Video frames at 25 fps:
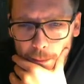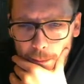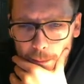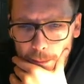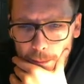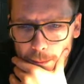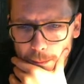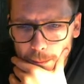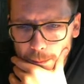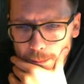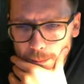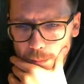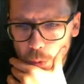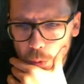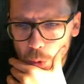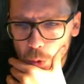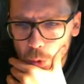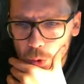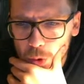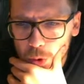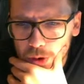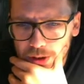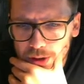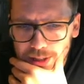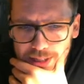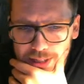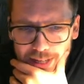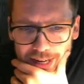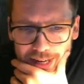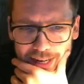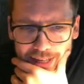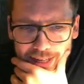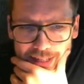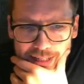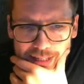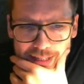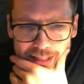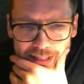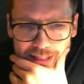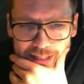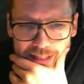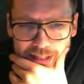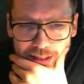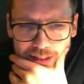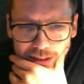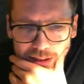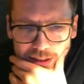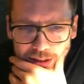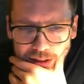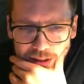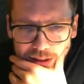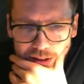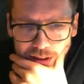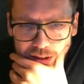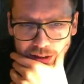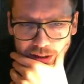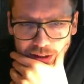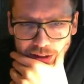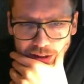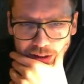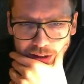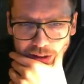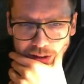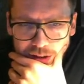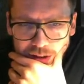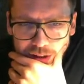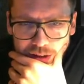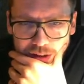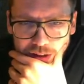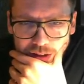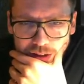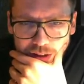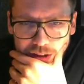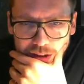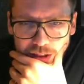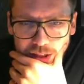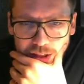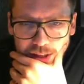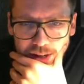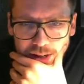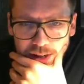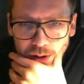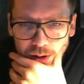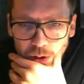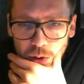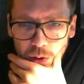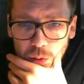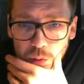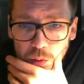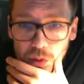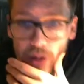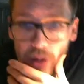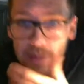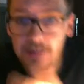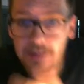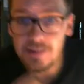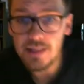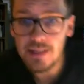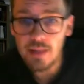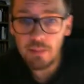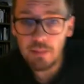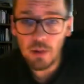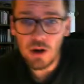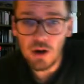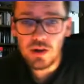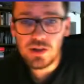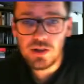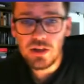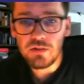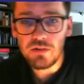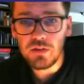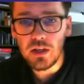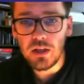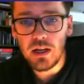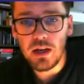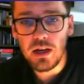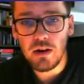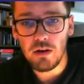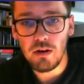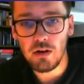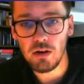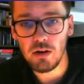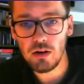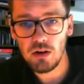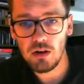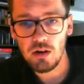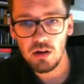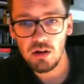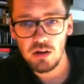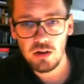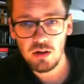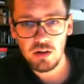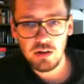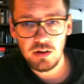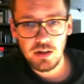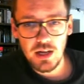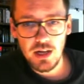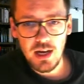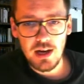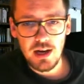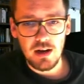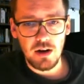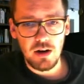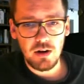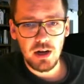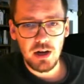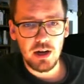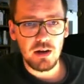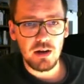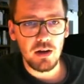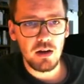more taxes, then, oh, you can see the bar shifting here. Yeah, okay,